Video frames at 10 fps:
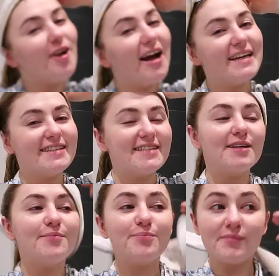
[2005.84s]
right
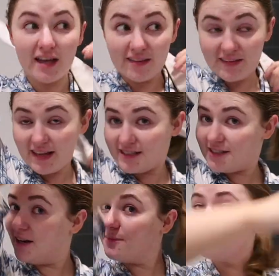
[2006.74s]
now that that's
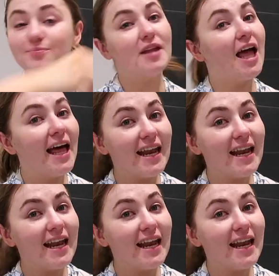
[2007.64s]
done